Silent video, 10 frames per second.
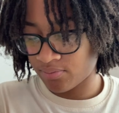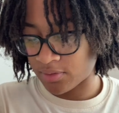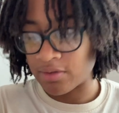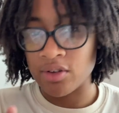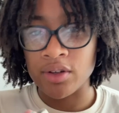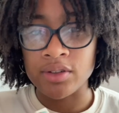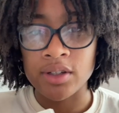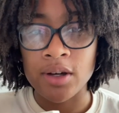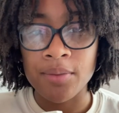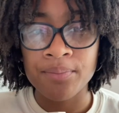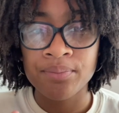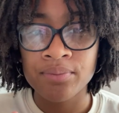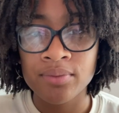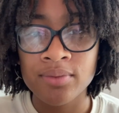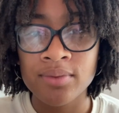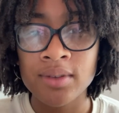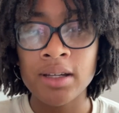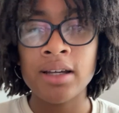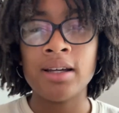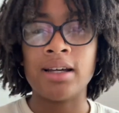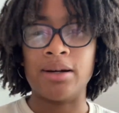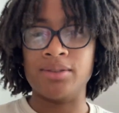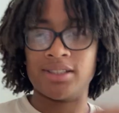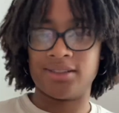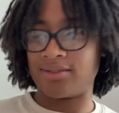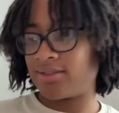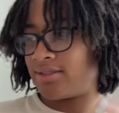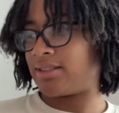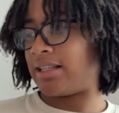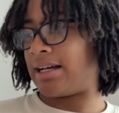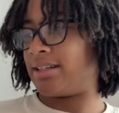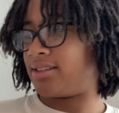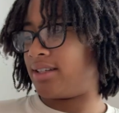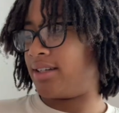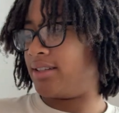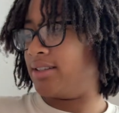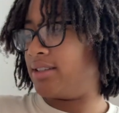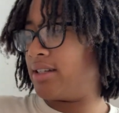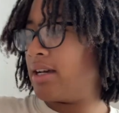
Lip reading: a few years ago, I was in class and